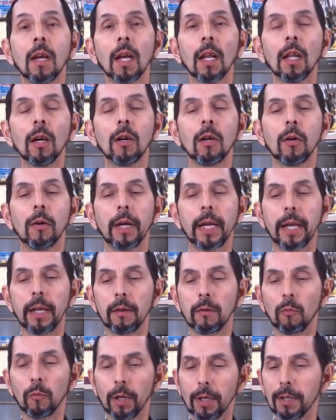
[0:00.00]
Hello
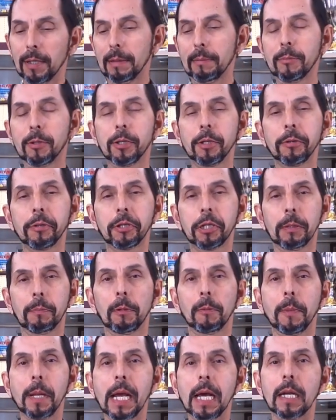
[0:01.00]
and welcome to
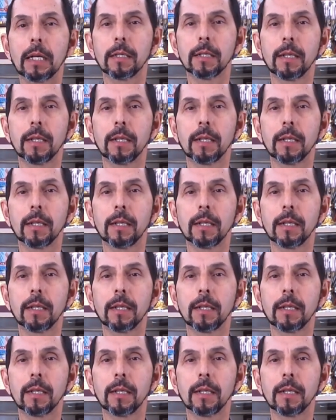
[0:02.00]
SuperMiata.